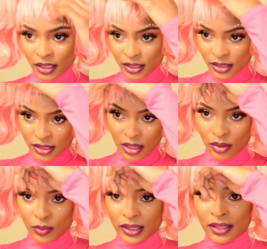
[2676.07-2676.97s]

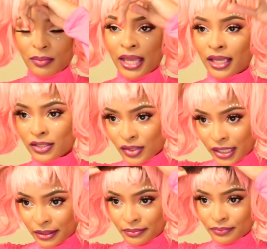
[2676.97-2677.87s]
So with the bangs,
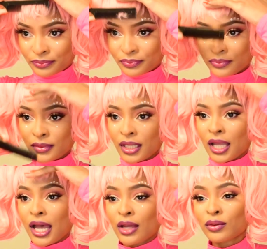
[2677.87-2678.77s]
right?
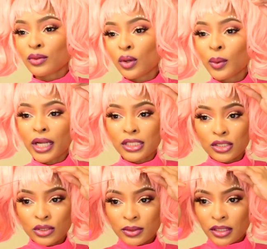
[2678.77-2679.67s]
I don't know what I should
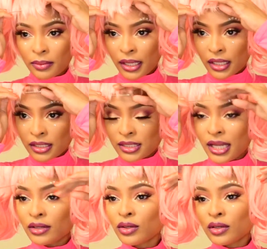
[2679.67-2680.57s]
do with the bangs.
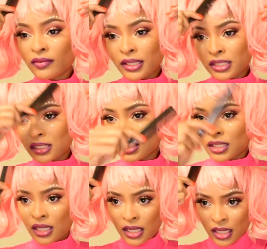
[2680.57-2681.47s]
I don't know if I should
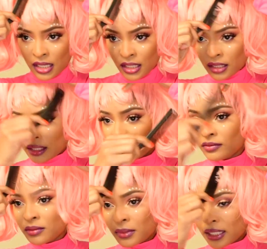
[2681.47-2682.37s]
leave
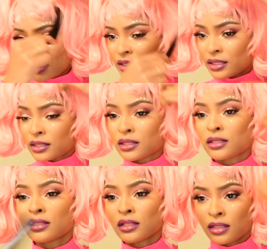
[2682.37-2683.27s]
them like
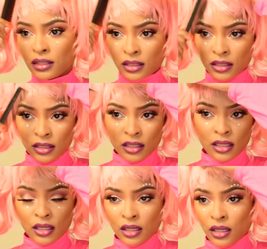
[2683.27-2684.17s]
this
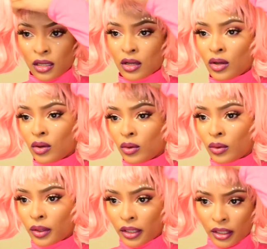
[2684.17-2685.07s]

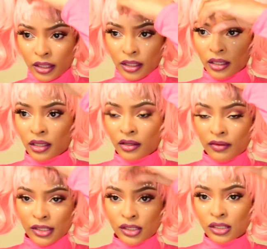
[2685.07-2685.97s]
or if
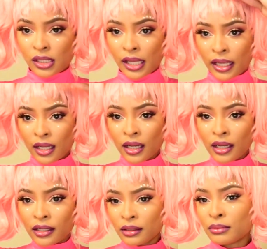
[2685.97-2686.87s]
I should like
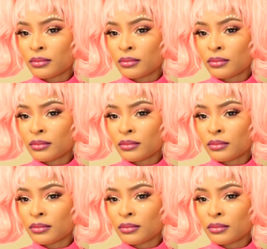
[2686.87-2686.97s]
cut them.